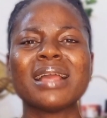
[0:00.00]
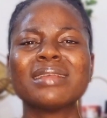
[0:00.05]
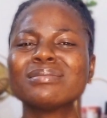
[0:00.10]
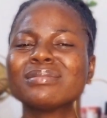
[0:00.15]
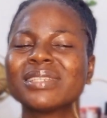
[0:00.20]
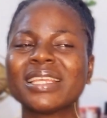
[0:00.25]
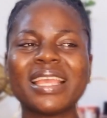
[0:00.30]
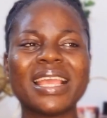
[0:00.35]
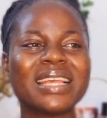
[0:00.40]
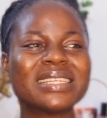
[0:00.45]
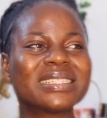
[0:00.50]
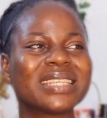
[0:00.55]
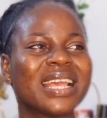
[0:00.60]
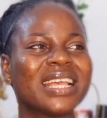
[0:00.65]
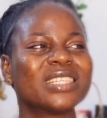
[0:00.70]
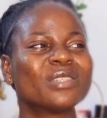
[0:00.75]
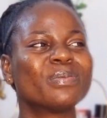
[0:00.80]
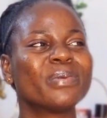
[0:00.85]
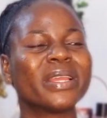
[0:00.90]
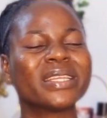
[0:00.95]
the hair started
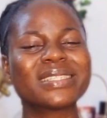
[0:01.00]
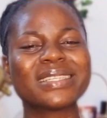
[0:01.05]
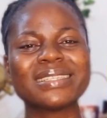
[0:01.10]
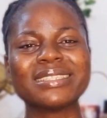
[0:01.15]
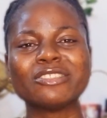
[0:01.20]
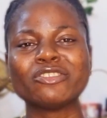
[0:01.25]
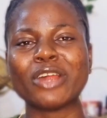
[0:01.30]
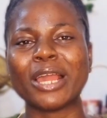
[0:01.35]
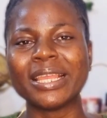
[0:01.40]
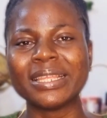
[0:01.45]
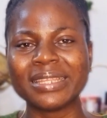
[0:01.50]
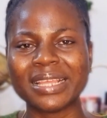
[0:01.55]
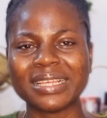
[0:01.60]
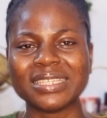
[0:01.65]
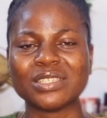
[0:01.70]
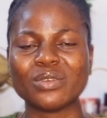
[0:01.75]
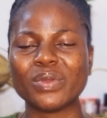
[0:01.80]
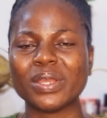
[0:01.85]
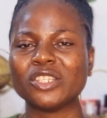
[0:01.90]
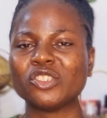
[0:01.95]
experiencing
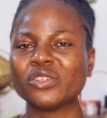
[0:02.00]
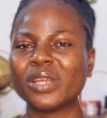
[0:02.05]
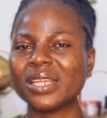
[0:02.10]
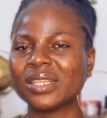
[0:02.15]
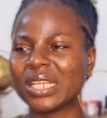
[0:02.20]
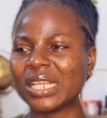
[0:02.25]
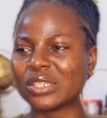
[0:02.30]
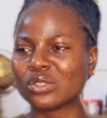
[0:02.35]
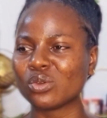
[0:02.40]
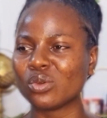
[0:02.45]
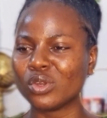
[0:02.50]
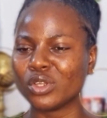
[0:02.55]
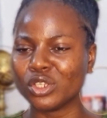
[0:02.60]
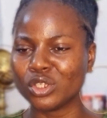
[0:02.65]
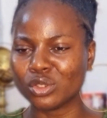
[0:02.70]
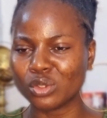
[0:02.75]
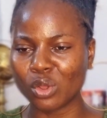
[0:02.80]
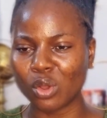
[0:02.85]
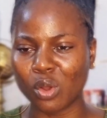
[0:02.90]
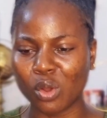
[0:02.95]
dryness. There were dryness
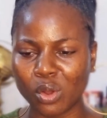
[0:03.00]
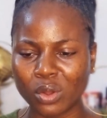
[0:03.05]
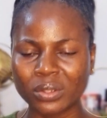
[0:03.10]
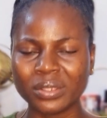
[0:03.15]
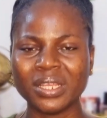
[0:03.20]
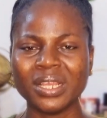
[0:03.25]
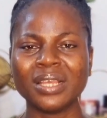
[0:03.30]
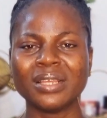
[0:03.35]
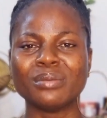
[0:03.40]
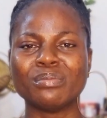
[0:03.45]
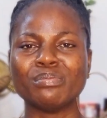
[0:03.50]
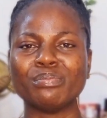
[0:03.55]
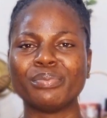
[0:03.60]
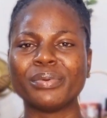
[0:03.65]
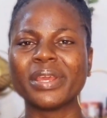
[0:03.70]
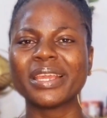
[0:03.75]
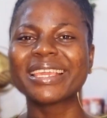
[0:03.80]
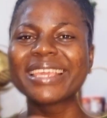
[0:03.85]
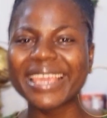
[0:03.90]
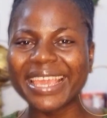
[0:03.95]
going on,
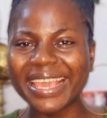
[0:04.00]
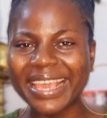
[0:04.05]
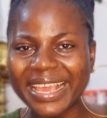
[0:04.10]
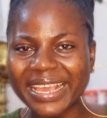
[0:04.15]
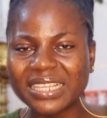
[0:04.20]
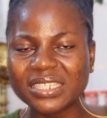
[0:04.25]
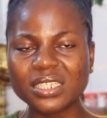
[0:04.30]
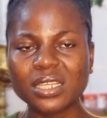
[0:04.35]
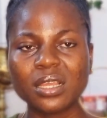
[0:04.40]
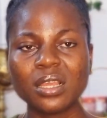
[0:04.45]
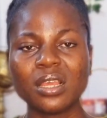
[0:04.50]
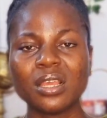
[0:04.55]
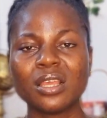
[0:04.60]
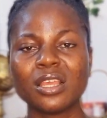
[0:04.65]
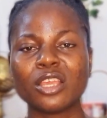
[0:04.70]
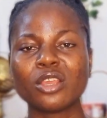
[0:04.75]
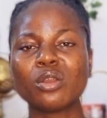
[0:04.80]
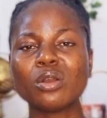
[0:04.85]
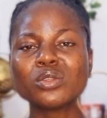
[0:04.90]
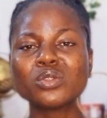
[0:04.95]
breakage.
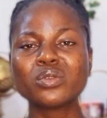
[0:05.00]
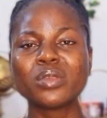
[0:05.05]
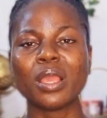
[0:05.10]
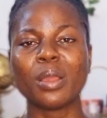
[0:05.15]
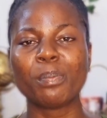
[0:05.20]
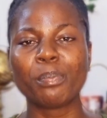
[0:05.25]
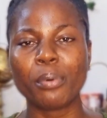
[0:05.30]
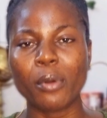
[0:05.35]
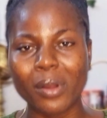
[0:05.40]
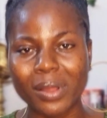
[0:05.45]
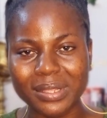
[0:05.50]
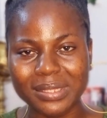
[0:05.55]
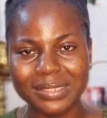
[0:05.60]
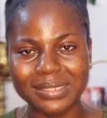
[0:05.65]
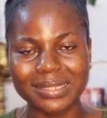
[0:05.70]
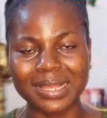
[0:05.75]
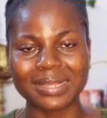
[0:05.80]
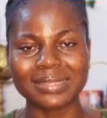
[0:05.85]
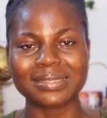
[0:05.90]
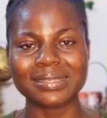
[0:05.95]
It got to a point
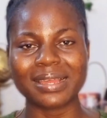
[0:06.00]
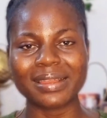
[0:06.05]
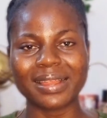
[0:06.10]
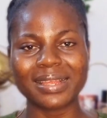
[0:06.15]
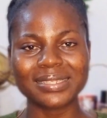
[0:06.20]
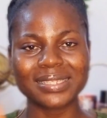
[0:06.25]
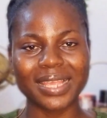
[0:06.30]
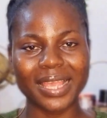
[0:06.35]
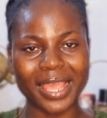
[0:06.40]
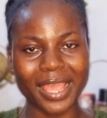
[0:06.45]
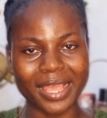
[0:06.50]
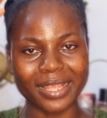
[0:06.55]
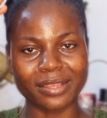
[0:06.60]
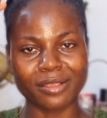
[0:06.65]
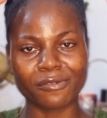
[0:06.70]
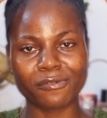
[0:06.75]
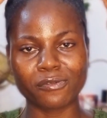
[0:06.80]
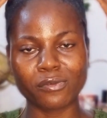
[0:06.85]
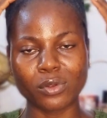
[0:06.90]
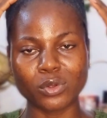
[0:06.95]
that Zara's hair,
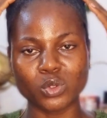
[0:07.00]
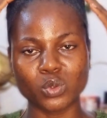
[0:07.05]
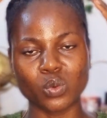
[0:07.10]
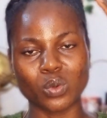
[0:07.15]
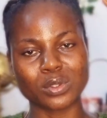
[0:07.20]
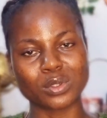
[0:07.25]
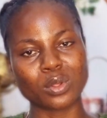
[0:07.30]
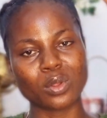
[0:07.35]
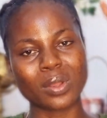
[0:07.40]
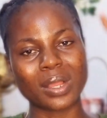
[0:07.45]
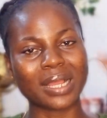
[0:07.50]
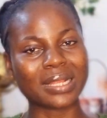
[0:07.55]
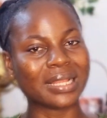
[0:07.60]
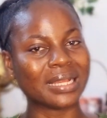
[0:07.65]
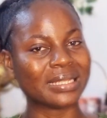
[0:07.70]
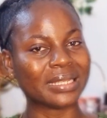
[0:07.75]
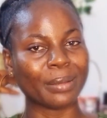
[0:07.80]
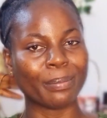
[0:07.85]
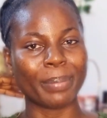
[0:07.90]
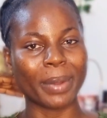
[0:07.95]
the front was longer
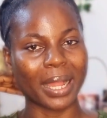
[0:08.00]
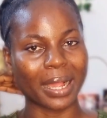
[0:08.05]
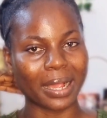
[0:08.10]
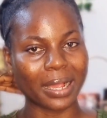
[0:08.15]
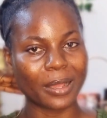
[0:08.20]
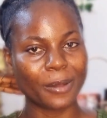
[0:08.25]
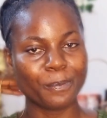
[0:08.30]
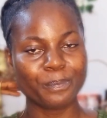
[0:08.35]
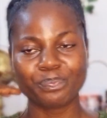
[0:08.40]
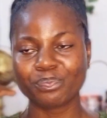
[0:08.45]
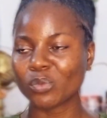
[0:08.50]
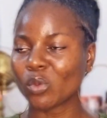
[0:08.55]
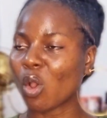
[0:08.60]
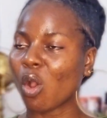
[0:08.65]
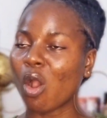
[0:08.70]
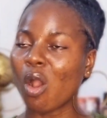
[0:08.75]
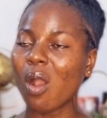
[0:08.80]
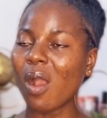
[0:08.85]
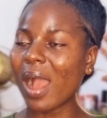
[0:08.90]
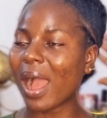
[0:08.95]
than the back.
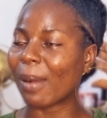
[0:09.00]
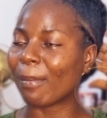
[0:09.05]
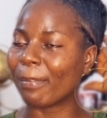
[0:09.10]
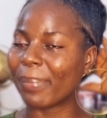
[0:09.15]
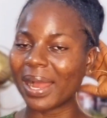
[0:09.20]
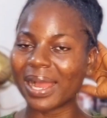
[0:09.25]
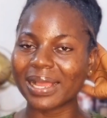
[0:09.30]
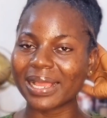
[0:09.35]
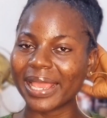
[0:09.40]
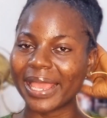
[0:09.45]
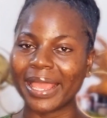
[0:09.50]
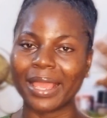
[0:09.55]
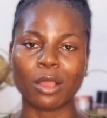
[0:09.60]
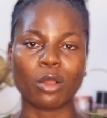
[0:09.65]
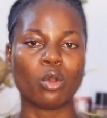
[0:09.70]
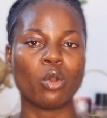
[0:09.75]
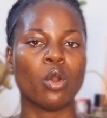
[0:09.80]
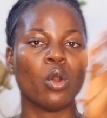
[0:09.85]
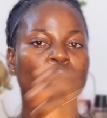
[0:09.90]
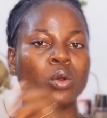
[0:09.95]
All her back hair
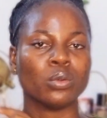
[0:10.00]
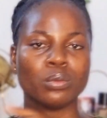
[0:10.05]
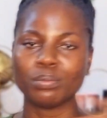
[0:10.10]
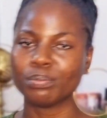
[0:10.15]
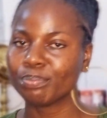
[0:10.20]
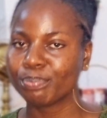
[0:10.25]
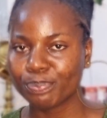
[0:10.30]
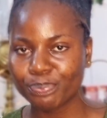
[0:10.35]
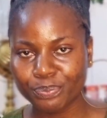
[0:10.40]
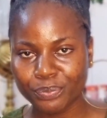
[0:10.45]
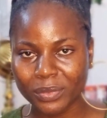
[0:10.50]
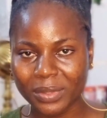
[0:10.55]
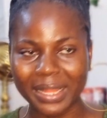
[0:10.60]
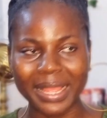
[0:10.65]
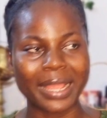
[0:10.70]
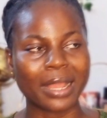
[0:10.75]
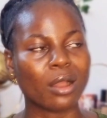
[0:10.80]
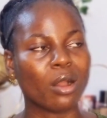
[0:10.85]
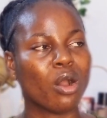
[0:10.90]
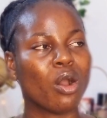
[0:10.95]
gone,
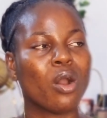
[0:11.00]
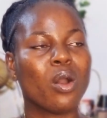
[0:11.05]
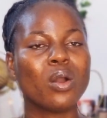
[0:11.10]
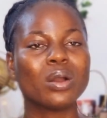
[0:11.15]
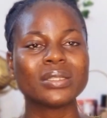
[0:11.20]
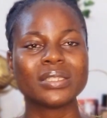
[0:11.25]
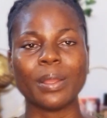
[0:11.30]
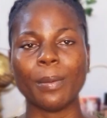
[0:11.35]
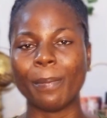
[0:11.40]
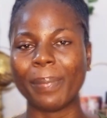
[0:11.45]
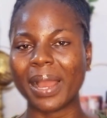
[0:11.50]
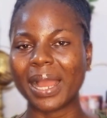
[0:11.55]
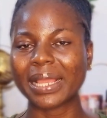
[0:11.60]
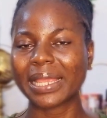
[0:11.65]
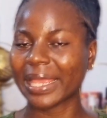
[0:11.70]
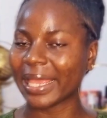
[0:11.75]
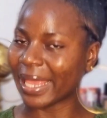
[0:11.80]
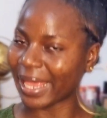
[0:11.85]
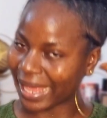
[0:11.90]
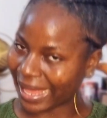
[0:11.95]
like all the back
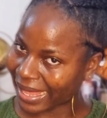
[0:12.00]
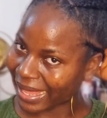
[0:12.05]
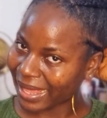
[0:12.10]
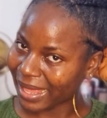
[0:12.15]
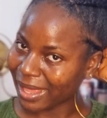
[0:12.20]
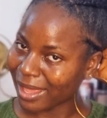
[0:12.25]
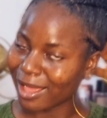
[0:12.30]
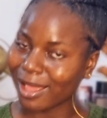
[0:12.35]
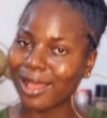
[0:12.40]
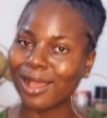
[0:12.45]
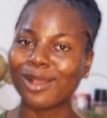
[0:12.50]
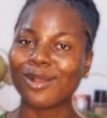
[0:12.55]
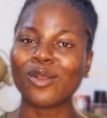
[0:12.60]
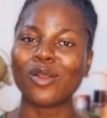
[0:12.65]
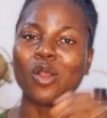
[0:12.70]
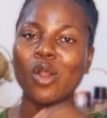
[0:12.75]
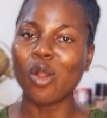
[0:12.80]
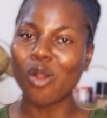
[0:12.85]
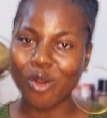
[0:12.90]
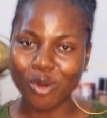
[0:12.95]
hair
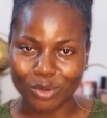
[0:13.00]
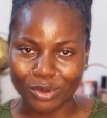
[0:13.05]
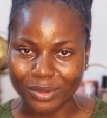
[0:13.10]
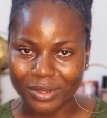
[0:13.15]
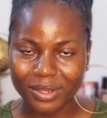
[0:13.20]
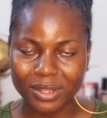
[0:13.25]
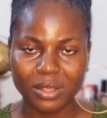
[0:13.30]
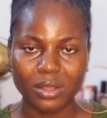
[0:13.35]
gone,